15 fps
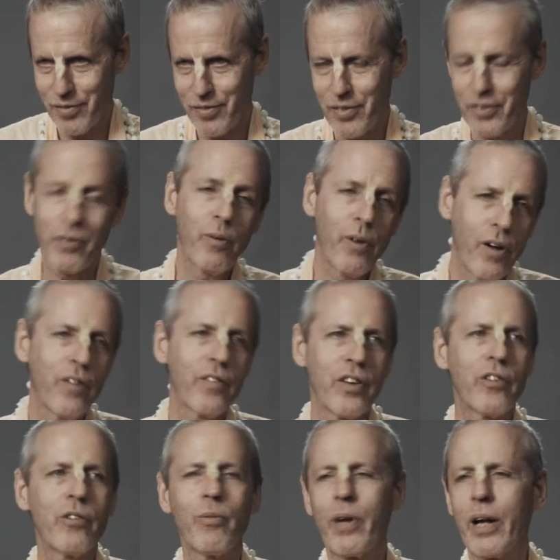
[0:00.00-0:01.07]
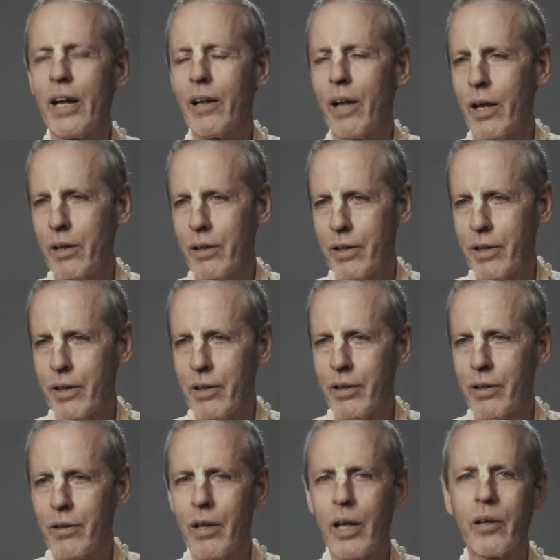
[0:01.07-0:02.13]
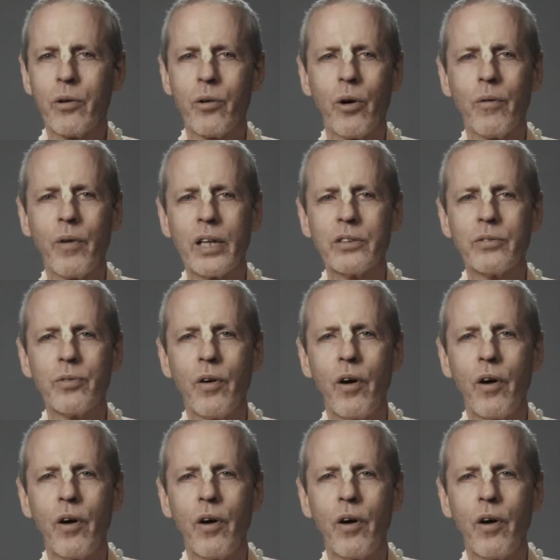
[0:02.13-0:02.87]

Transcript: And I said, well, this is what I like. Like Guru Maharaj